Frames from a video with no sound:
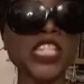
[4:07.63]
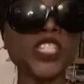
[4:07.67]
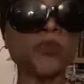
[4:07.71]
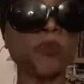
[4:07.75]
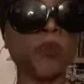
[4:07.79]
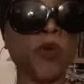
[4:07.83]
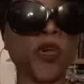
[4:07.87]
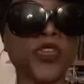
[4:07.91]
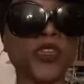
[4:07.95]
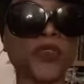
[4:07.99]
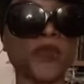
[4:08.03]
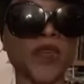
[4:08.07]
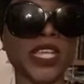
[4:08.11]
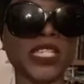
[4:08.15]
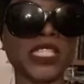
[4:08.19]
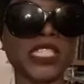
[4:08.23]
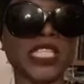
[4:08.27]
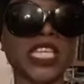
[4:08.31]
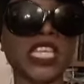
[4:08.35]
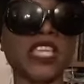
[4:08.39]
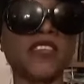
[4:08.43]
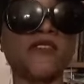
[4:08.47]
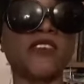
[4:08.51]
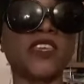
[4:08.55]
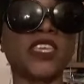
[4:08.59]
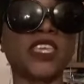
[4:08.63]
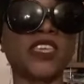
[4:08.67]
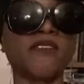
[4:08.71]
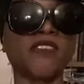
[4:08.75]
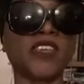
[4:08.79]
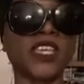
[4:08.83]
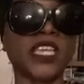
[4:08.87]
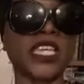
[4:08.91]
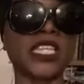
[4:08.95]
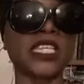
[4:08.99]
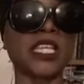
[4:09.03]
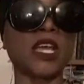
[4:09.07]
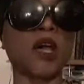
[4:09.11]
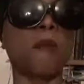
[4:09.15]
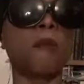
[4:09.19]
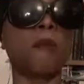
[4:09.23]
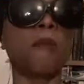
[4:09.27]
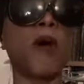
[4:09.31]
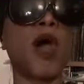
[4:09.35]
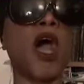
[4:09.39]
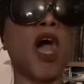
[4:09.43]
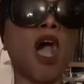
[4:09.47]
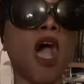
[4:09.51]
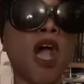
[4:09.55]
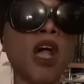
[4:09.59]
each moderator either giving it a
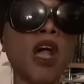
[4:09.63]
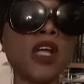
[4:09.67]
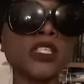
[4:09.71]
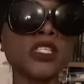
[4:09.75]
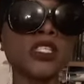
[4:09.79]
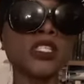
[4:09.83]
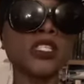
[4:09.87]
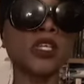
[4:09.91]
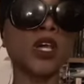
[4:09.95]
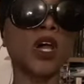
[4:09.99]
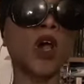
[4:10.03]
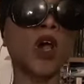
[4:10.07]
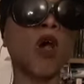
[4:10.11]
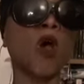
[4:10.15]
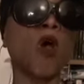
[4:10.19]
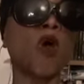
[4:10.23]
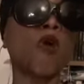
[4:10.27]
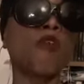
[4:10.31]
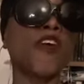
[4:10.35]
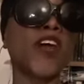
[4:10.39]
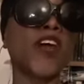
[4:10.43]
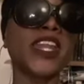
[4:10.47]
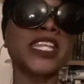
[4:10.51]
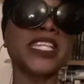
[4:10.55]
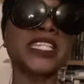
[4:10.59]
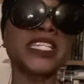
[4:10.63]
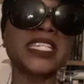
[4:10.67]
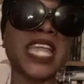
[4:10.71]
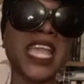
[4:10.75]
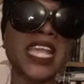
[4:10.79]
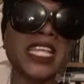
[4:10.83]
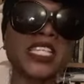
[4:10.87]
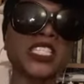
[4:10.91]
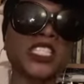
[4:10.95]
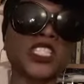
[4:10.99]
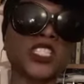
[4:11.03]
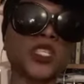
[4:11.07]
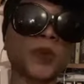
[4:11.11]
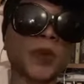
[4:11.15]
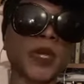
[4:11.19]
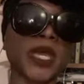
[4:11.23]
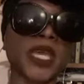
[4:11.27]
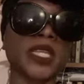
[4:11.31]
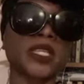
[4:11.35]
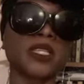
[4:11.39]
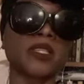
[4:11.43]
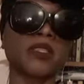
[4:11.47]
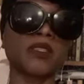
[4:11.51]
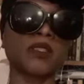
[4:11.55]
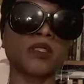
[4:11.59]
pass or writing next to
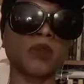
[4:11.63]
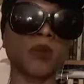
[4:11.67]
it